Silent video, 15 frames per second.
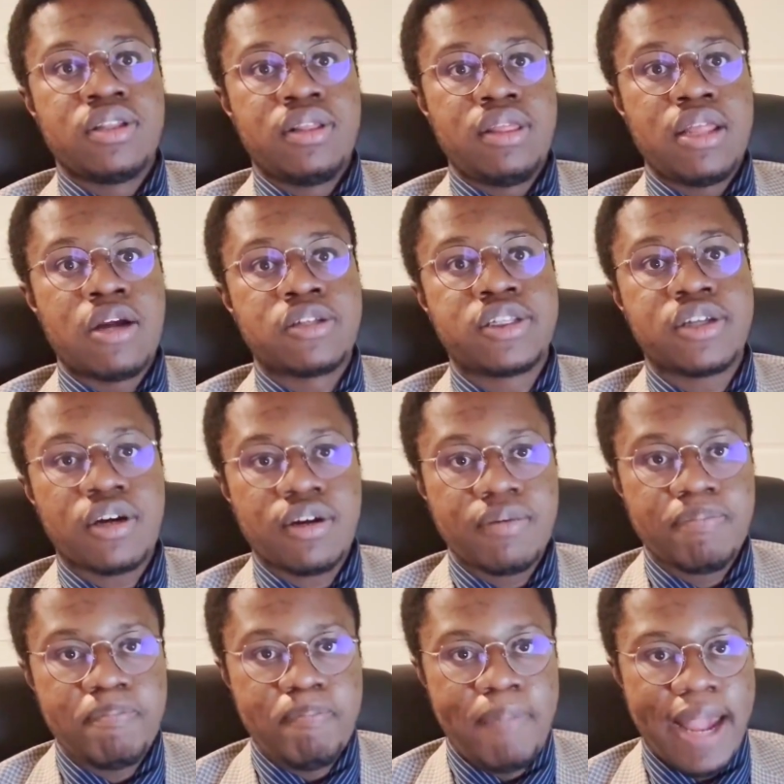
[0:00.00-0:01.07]
There are
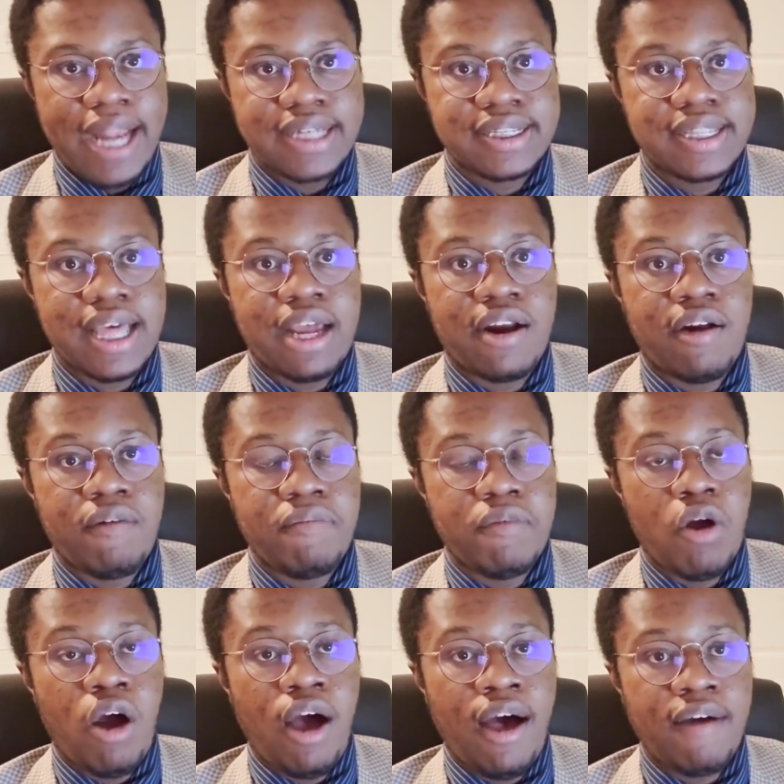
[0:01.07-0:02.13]
certain banks that
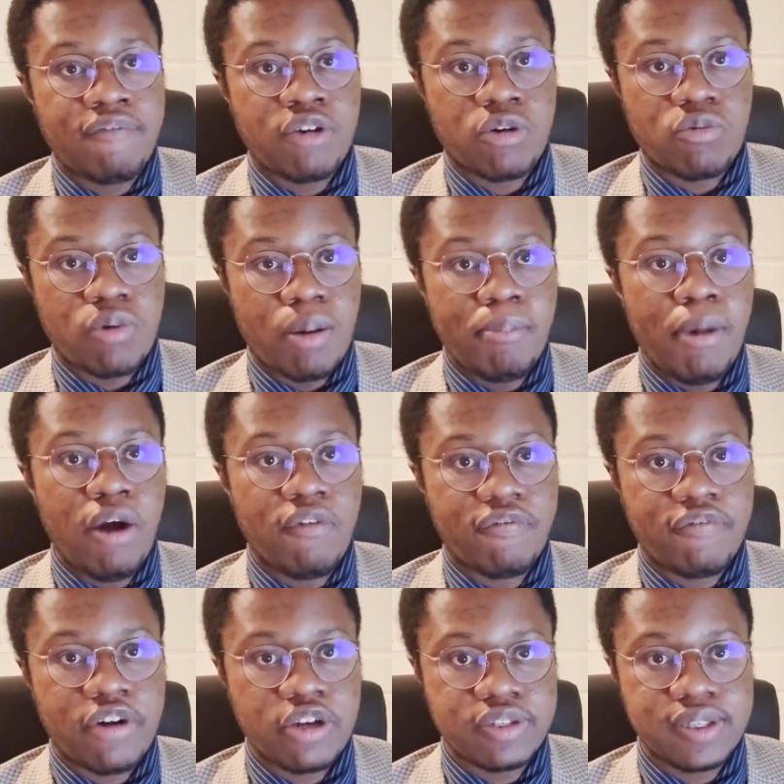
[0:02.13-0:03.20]
offer
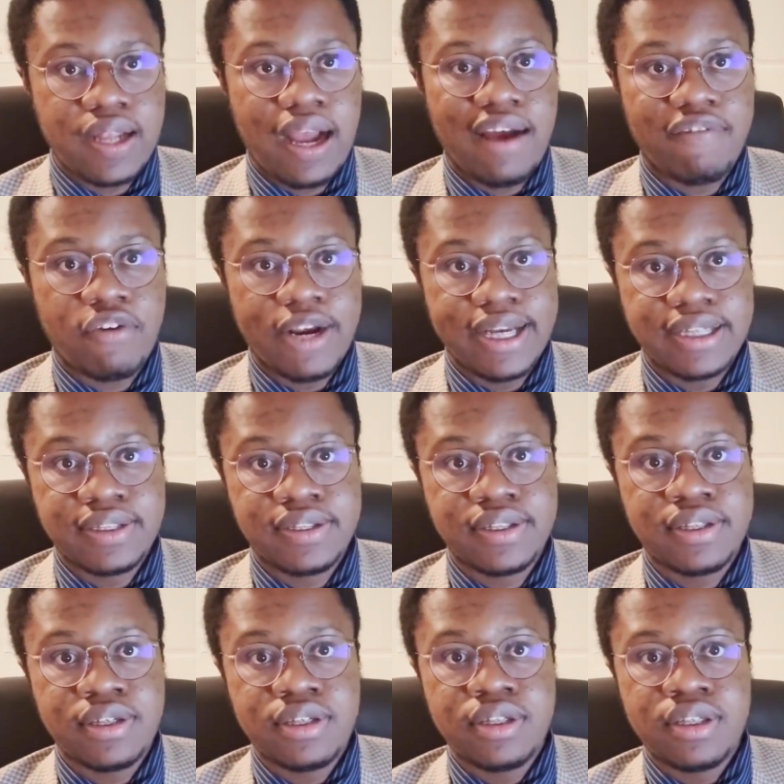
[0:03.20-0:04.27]
remote first offerings.